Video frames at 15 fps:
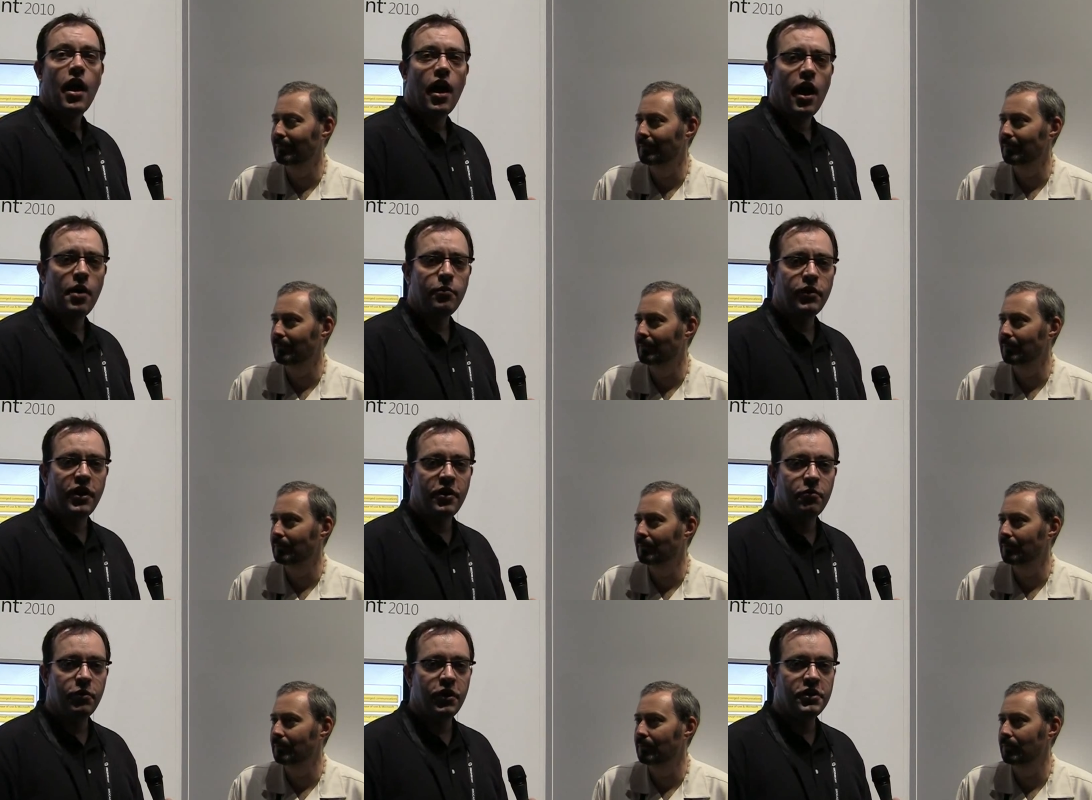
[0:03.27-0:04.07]
Speaker 1: I'm
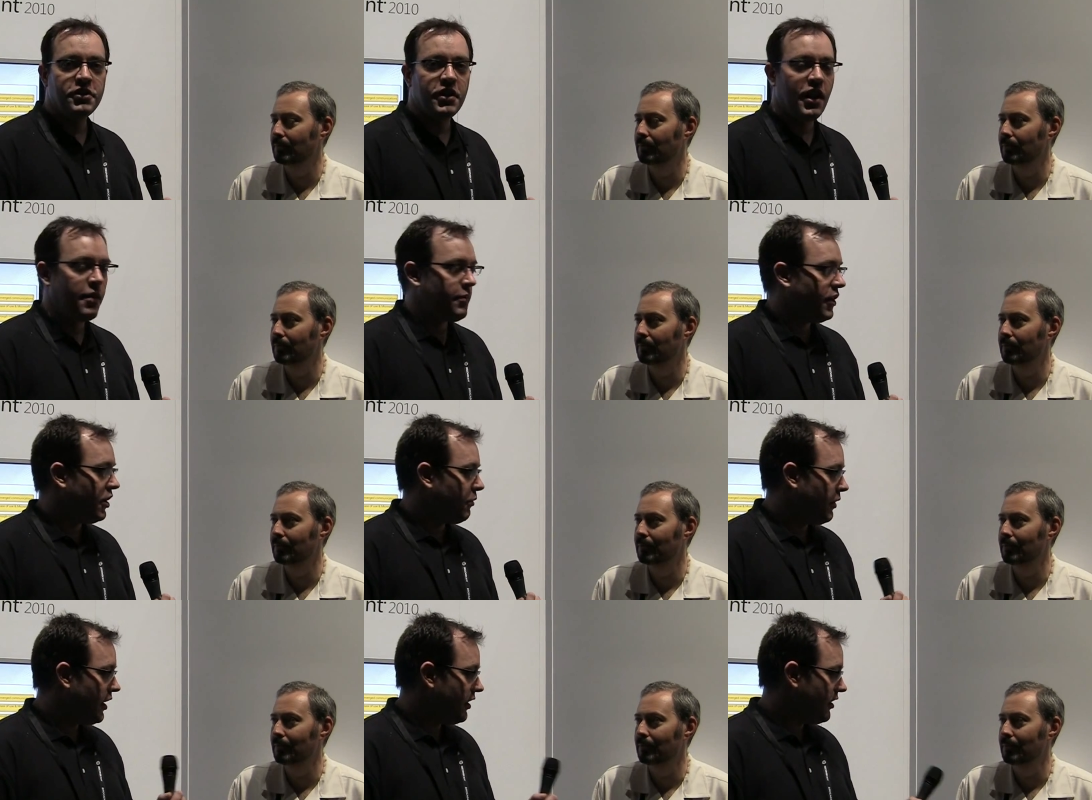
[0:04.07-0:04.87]
Speaker 2: Brandon Wirtz, and I'm
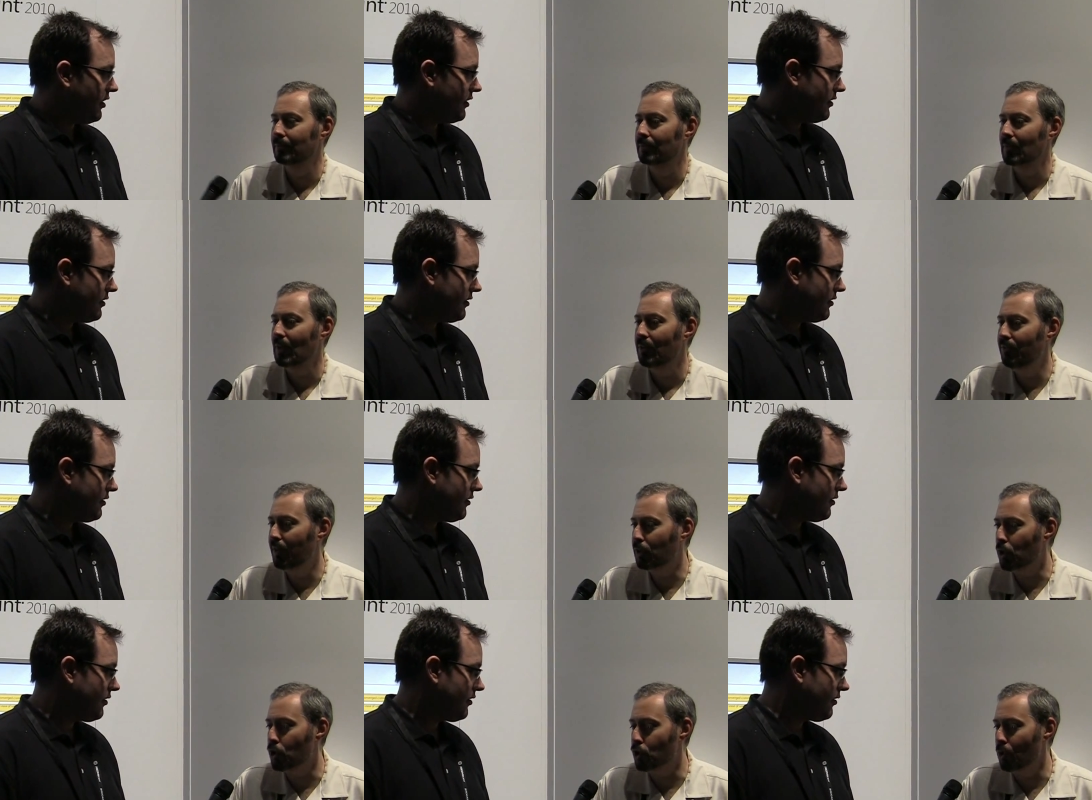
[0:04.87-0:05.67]
here
Speaker 1: with
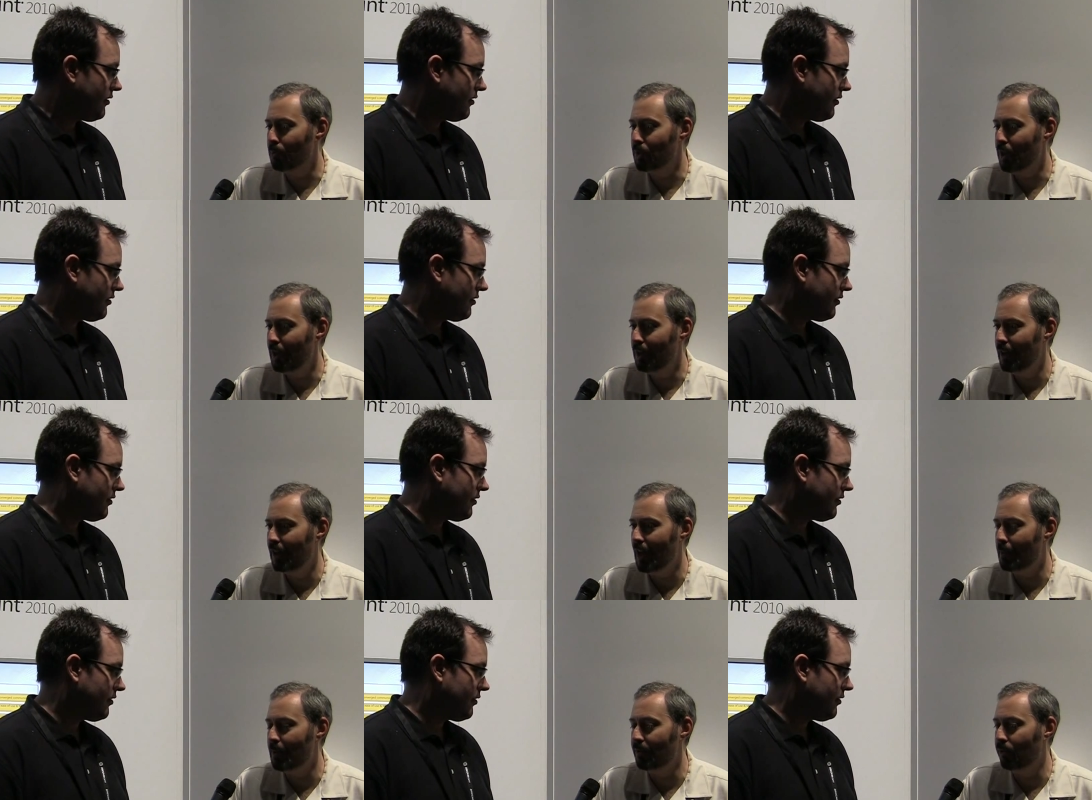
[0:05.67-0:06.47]
Victor Shumsky, and
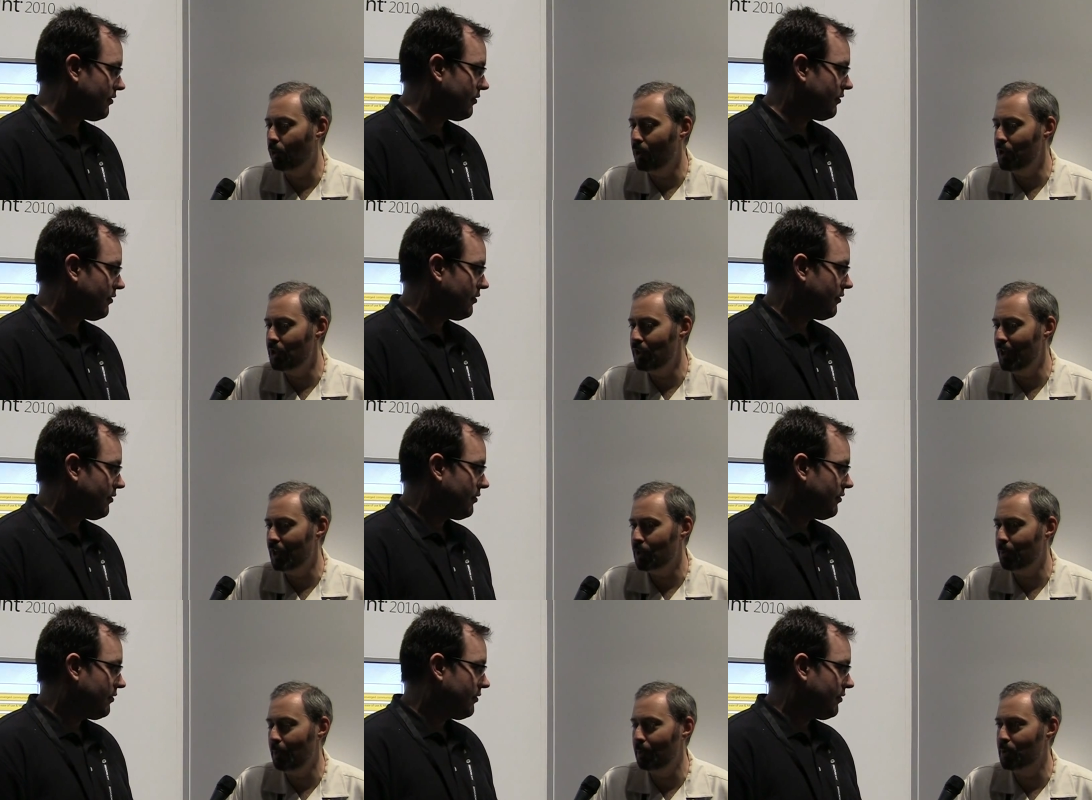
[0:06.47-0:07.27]
I'm a voice
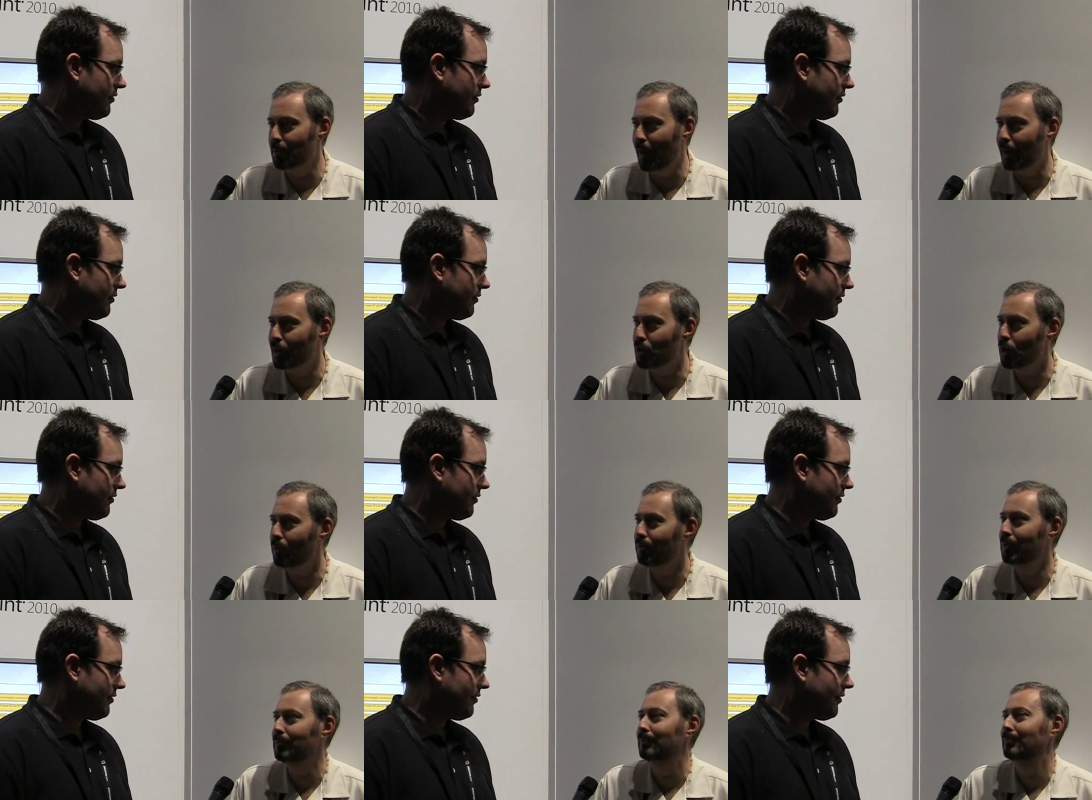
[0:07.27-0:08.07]
TSP with
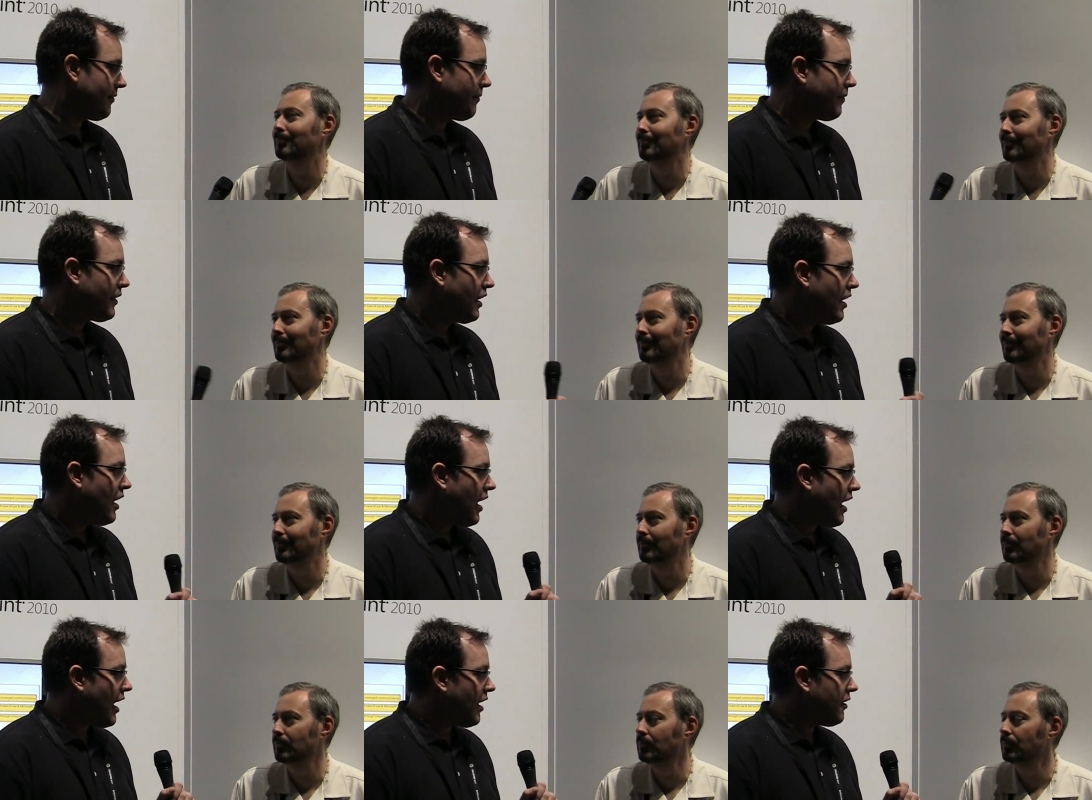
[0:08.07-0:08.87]
Microsoft.
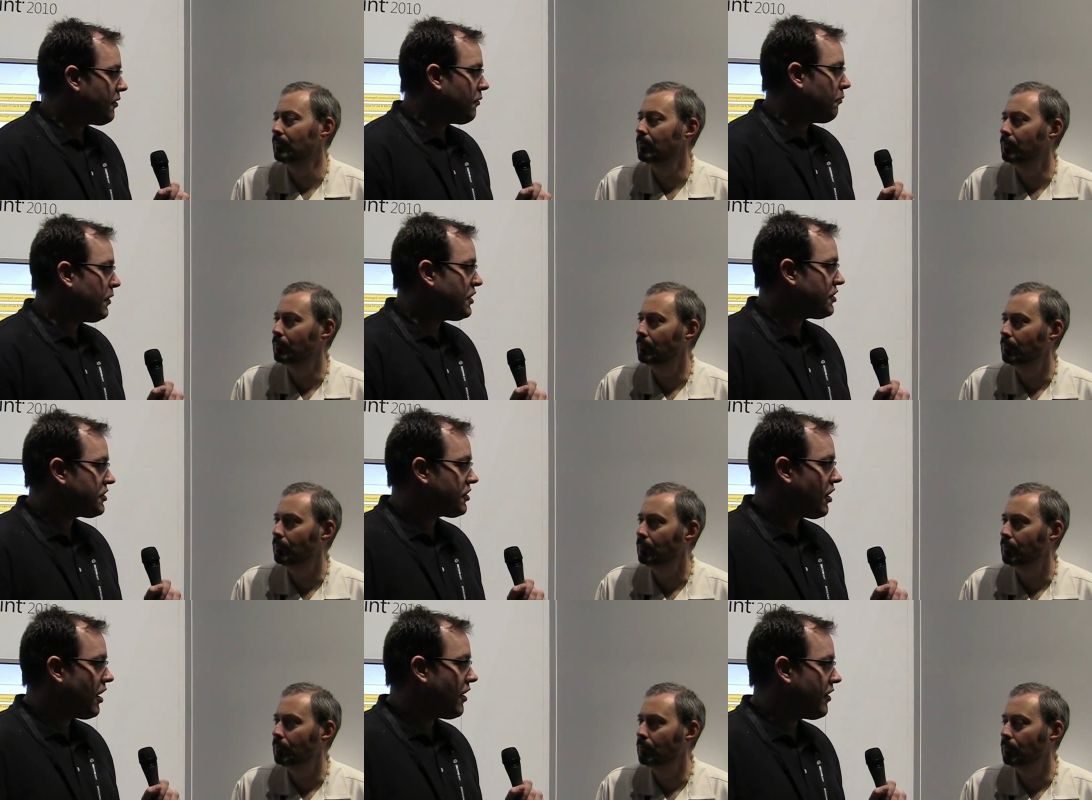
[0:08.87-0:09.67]
Speaker 2: And we just
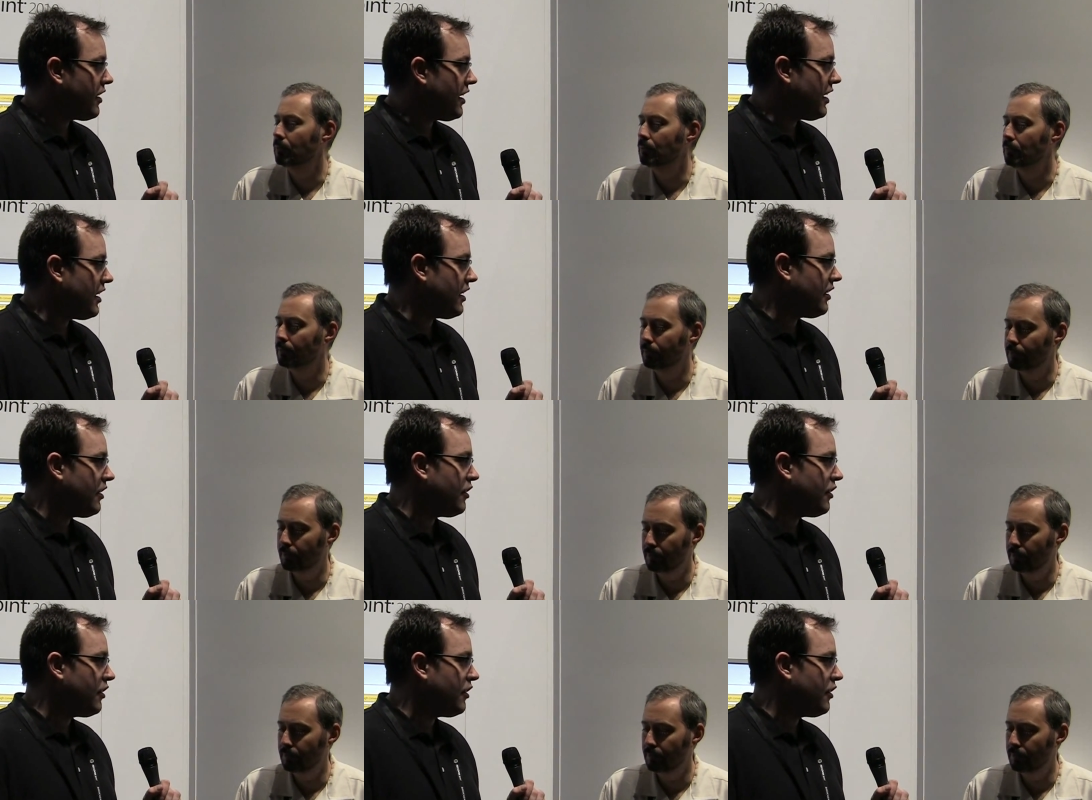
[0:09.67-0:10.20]
saw the